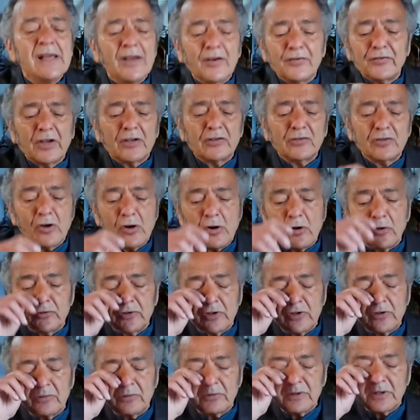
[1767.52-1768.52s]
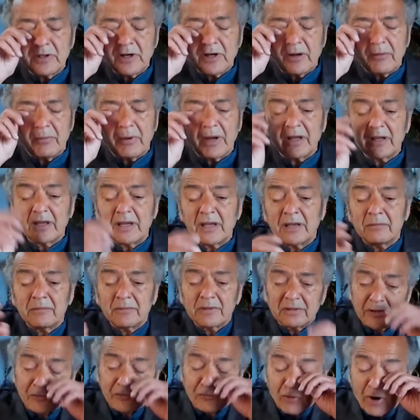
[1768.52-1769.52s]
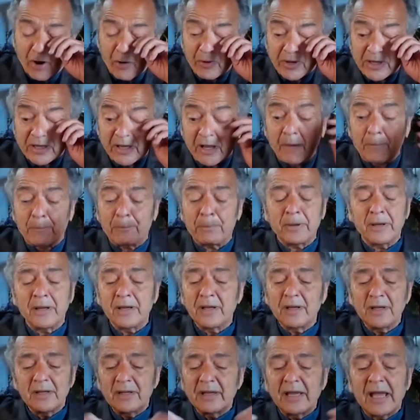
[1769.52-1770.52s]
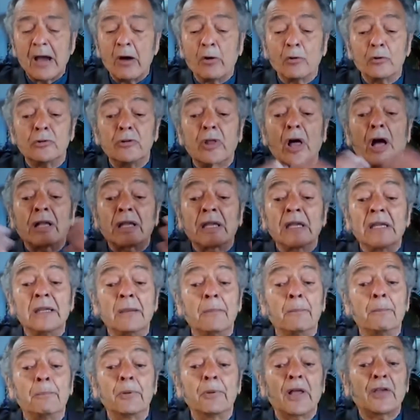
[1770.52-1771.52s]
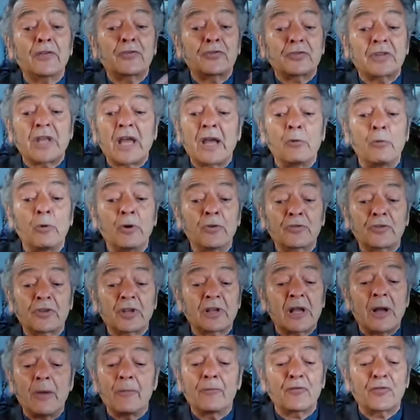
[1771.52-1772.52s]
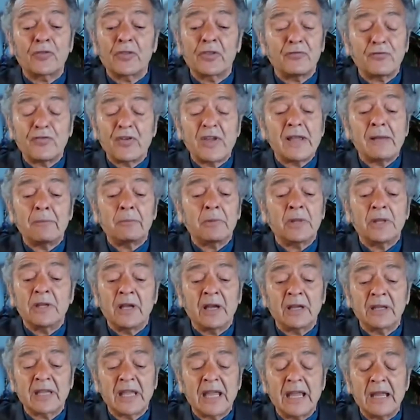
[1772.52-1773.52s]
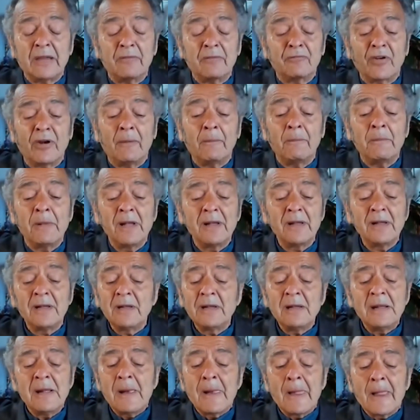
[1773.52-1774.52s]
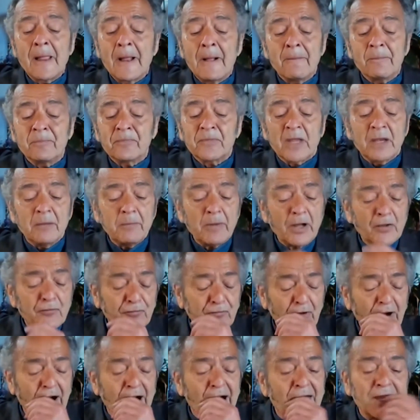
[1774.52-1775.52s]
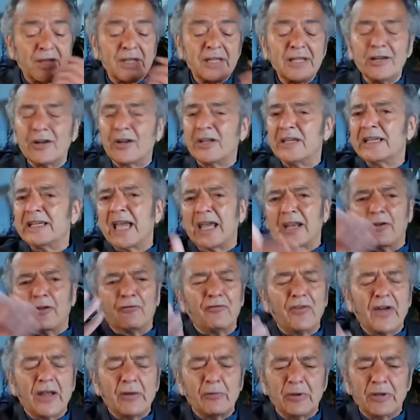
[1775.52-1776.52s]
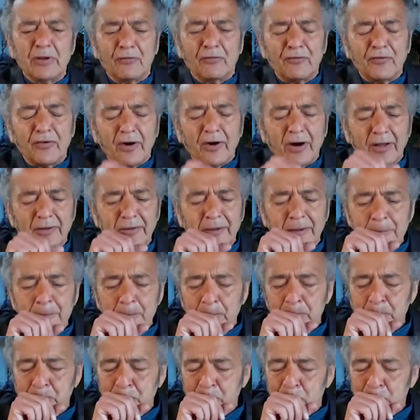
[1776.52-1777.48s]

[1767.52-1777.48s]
As I told you, you know, in growing up, how lucky and blessed I was to come from the family I came from. My father, you know, you get in a fight with your father.